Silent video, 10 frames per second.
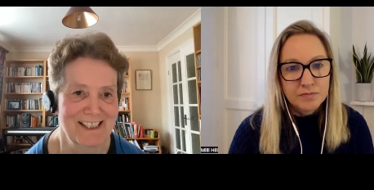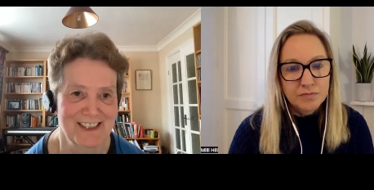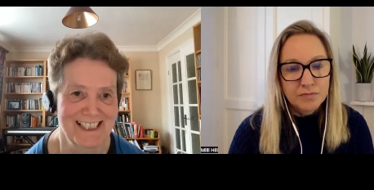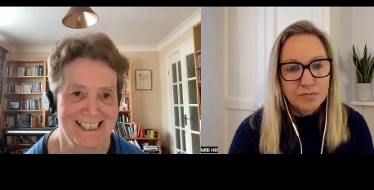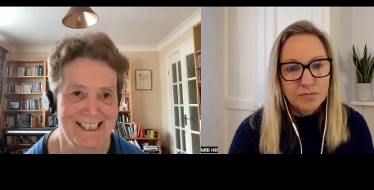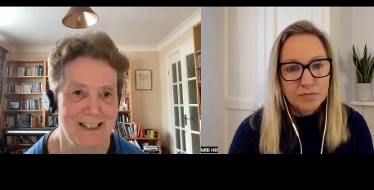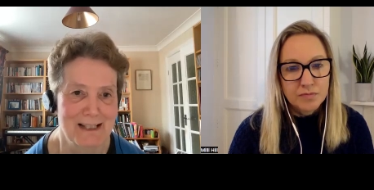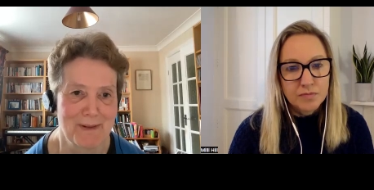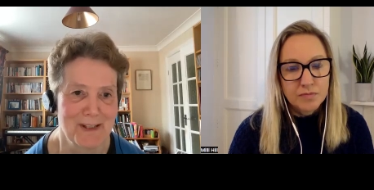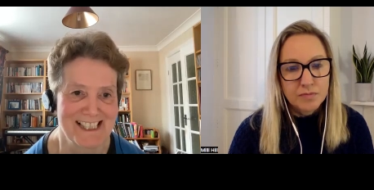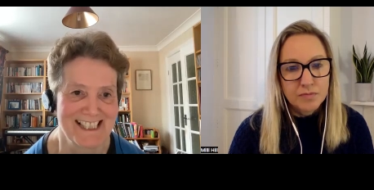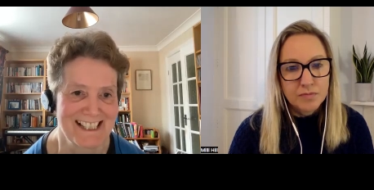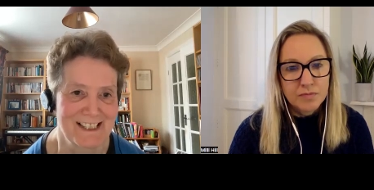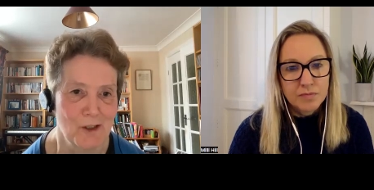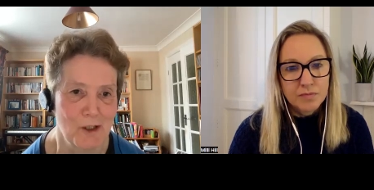Speaker 1: actually to go to the person
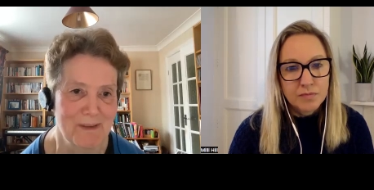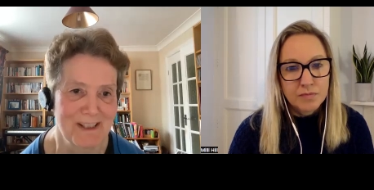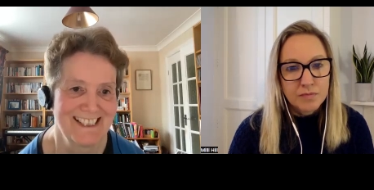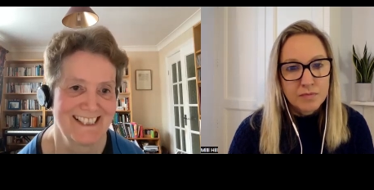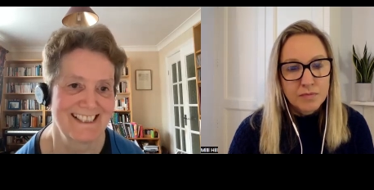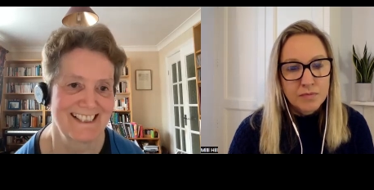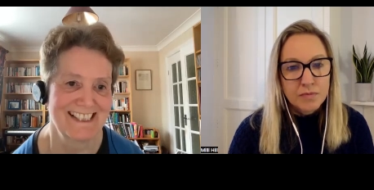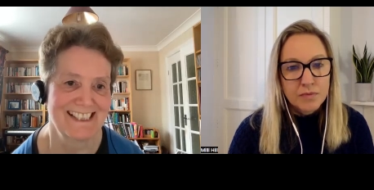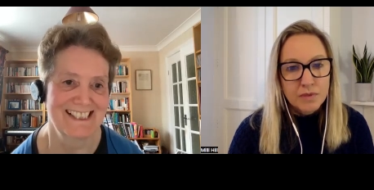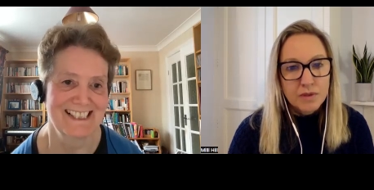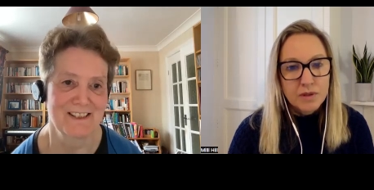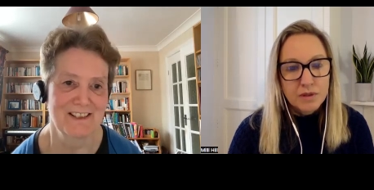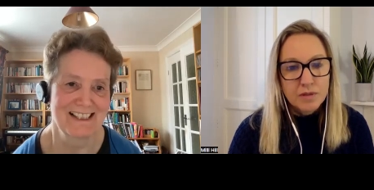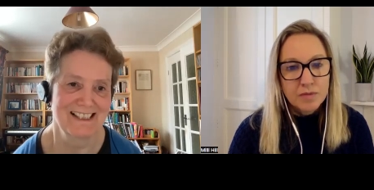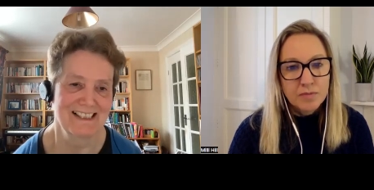at the top than it is to
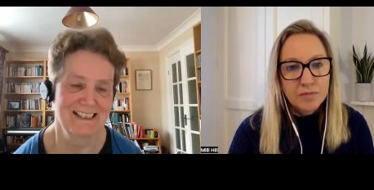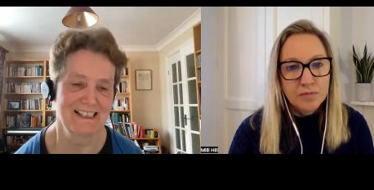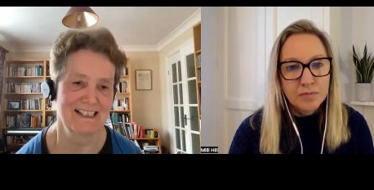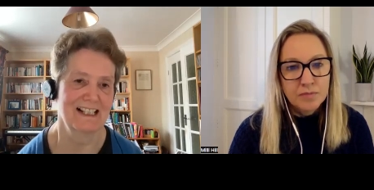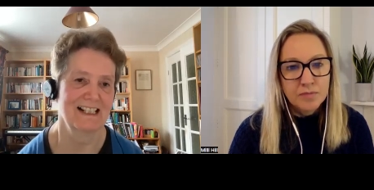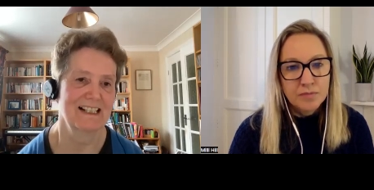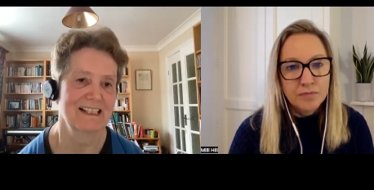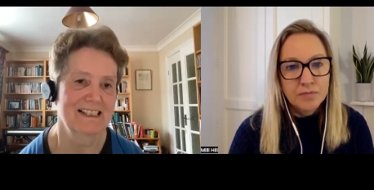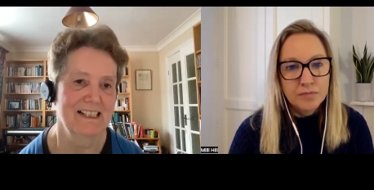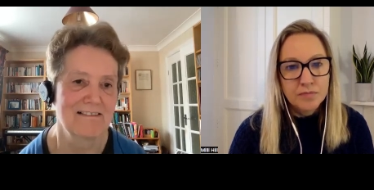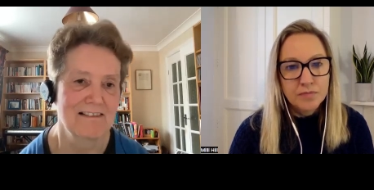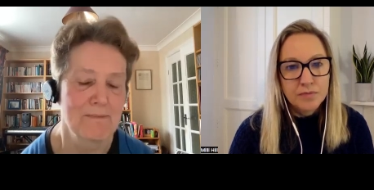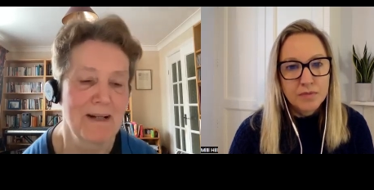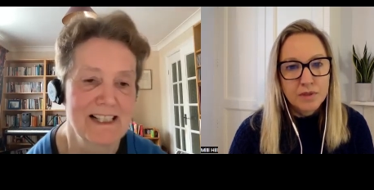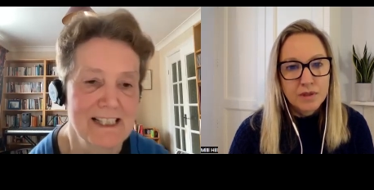go uh, go through
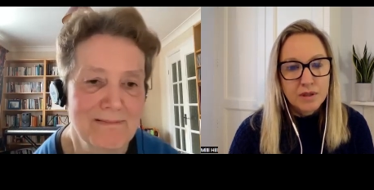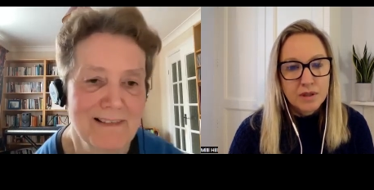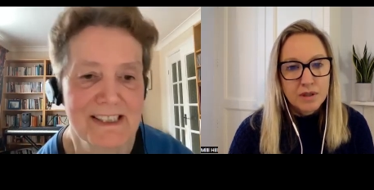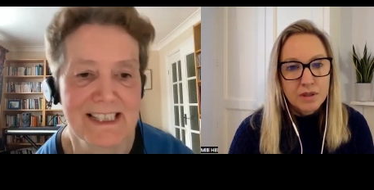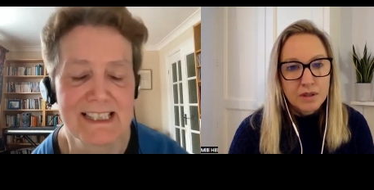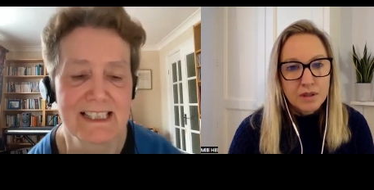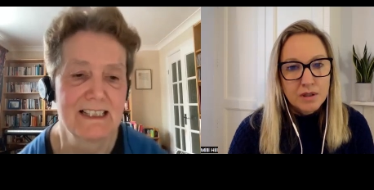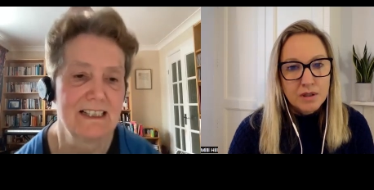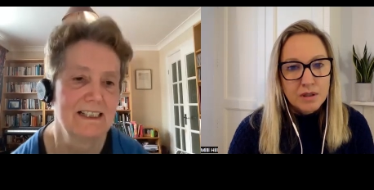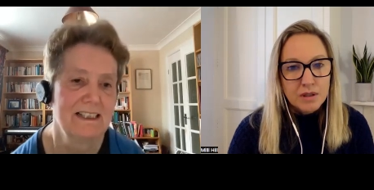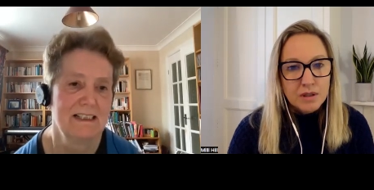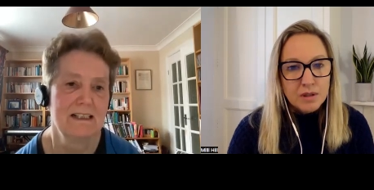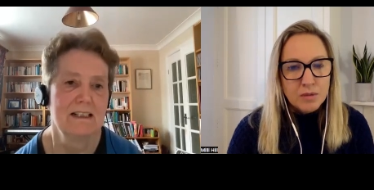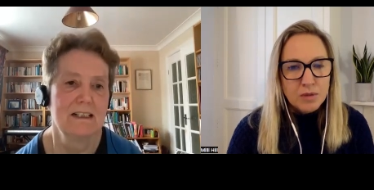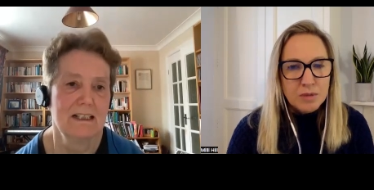the PALS process.
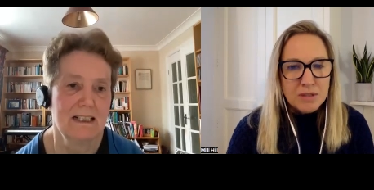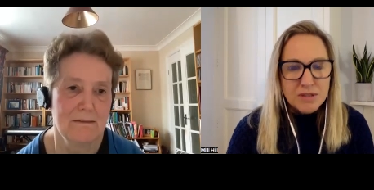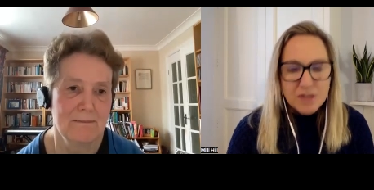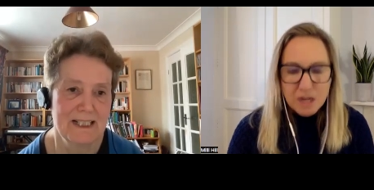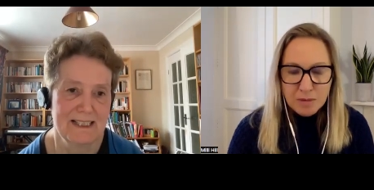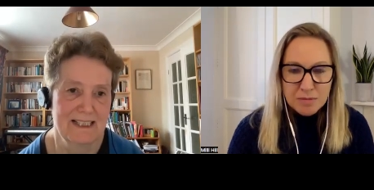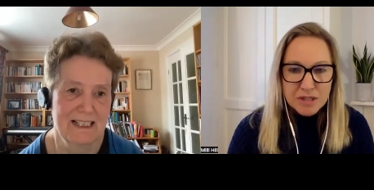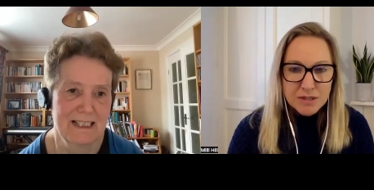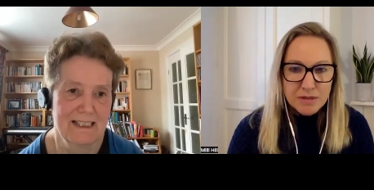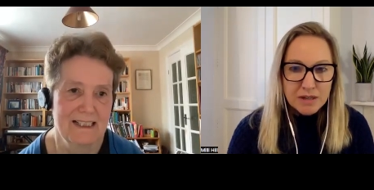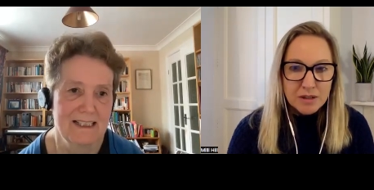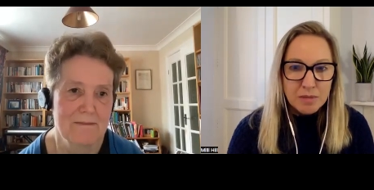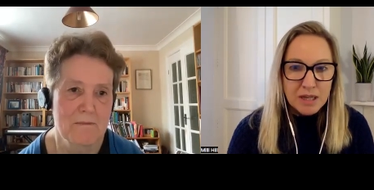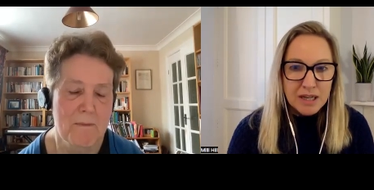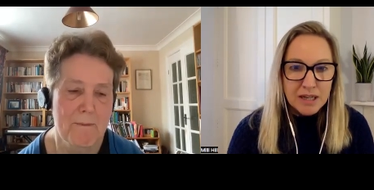
Speaker 2: What about time but, limits uh, around uh,
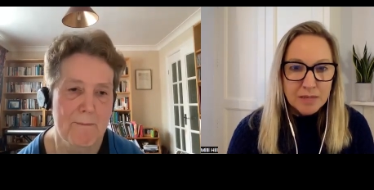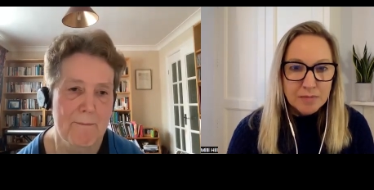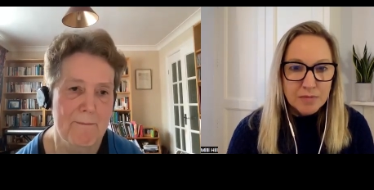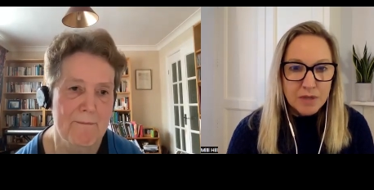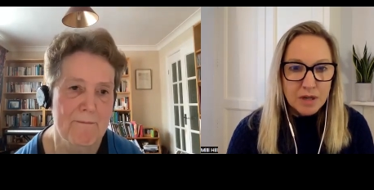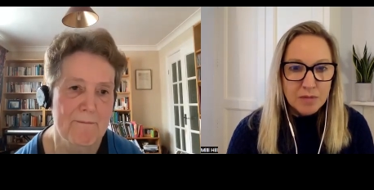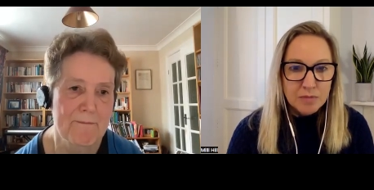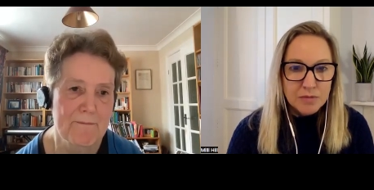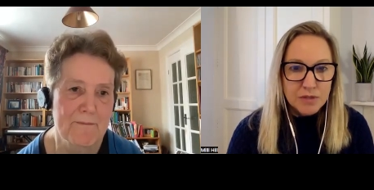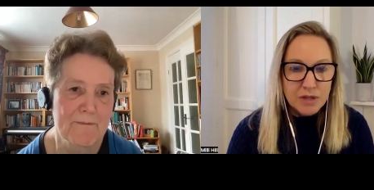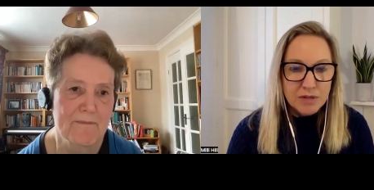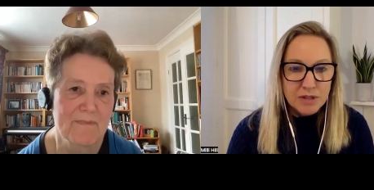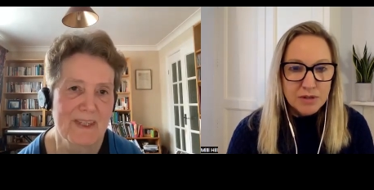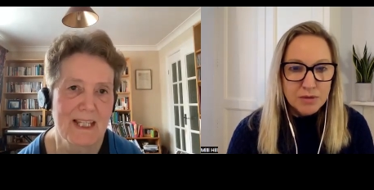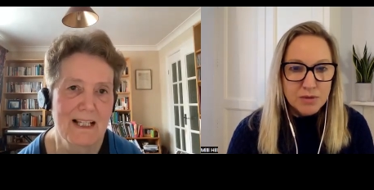complaining? Um, do you have
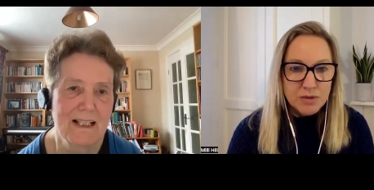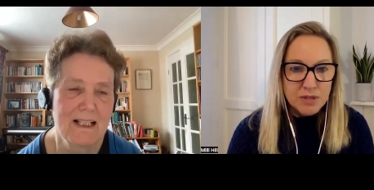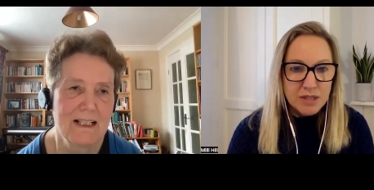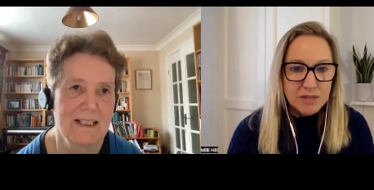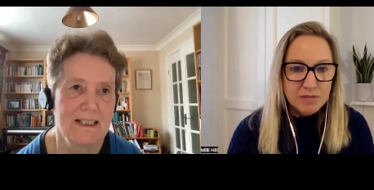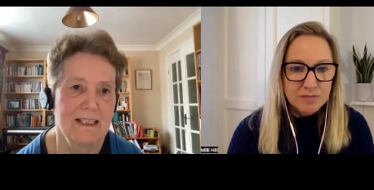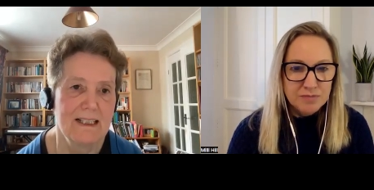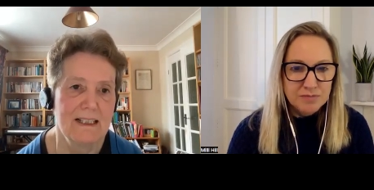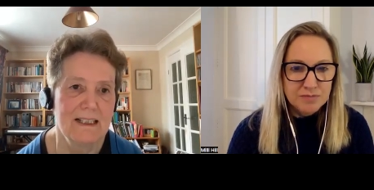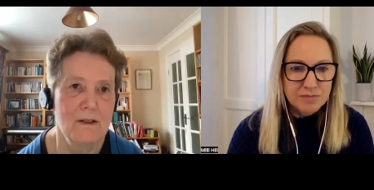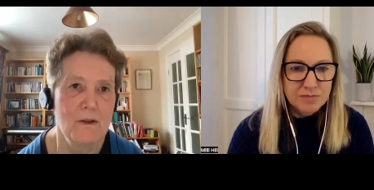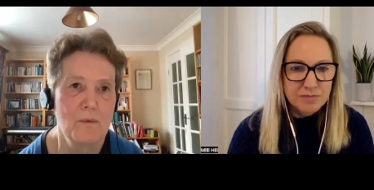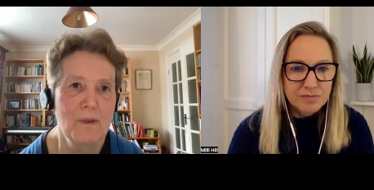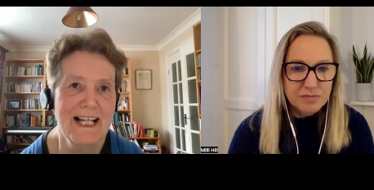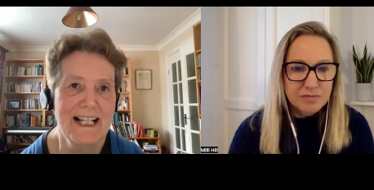any thoughts on that?
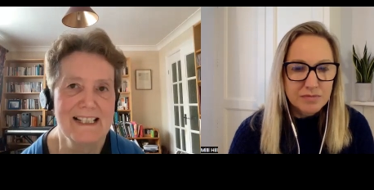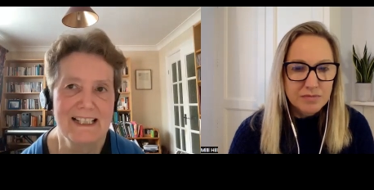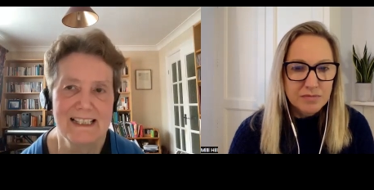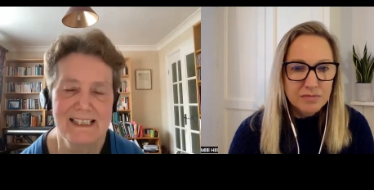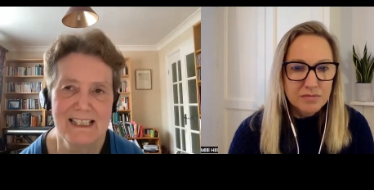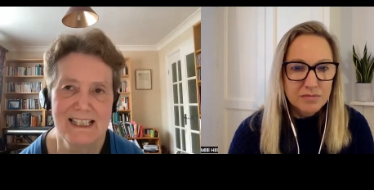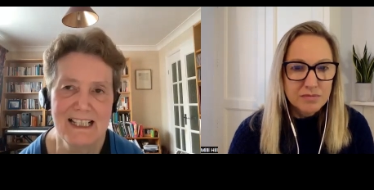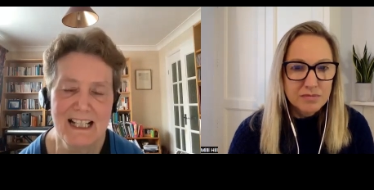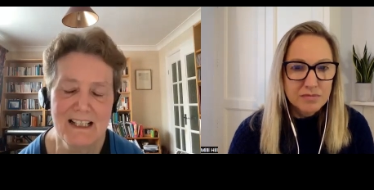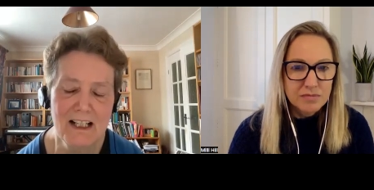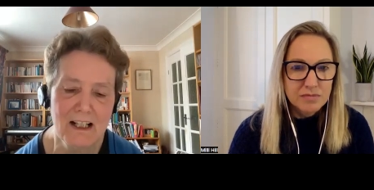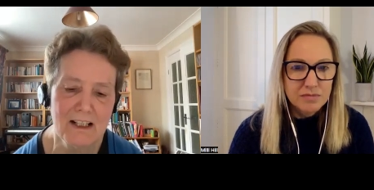
Speaker 1: Well, in a, a,